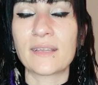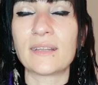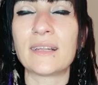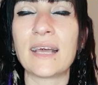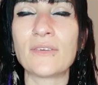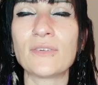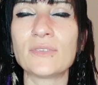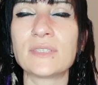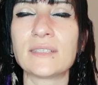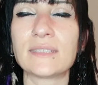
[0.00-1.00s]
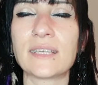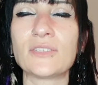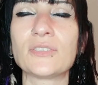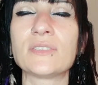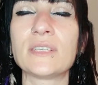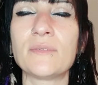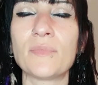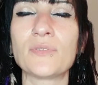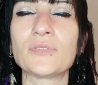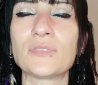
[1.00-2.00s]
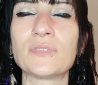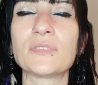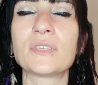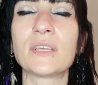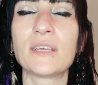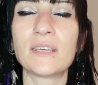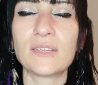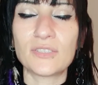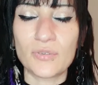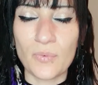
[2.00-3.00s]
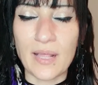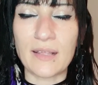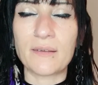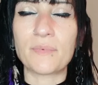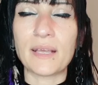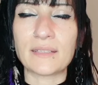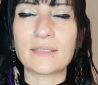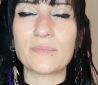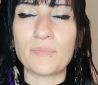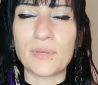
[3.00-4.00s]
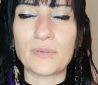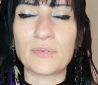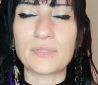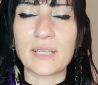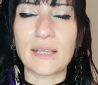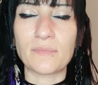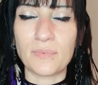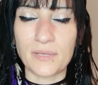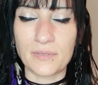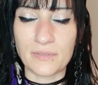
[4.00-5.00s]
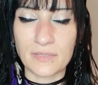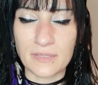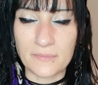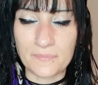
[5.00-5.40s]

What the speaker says: And allow those sensations and emotions to well up and to build and build.